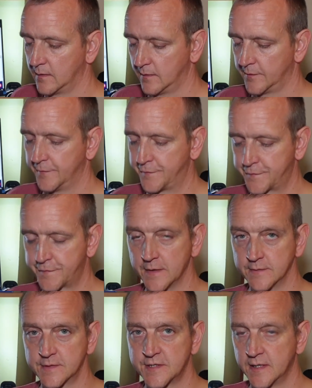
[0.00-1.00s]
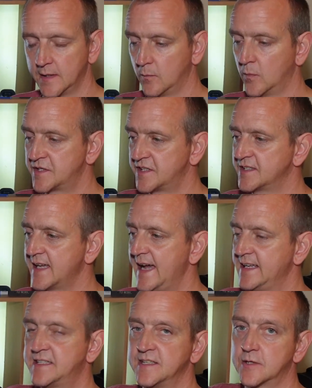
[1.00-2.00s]
the front, which is
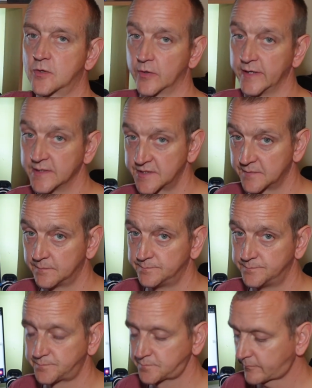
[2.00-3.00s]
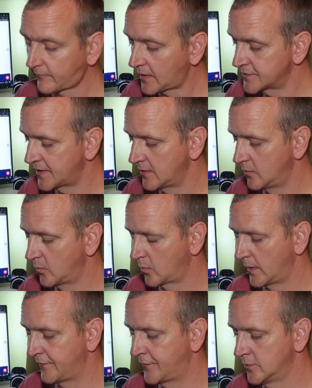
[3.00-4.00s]
80 degrees. So
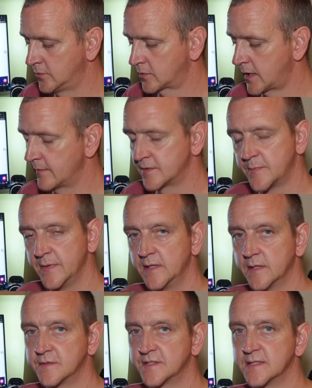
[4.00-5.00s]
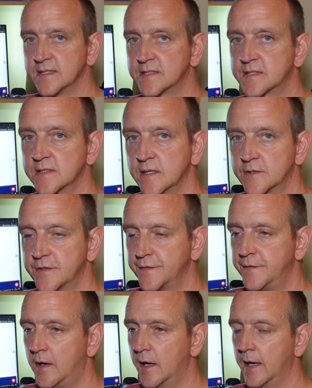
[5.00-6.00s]
if you're going to be using this to
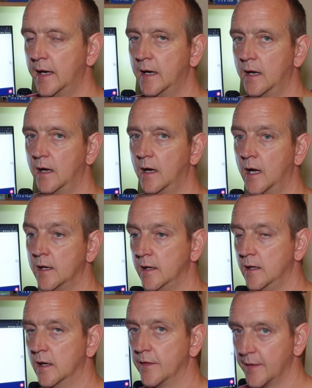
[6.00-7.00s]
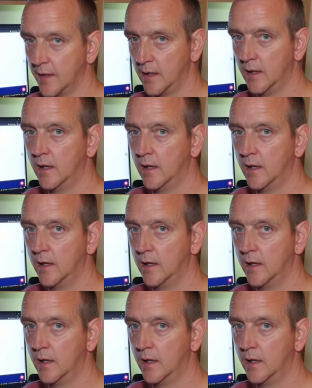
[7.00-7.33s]
fire another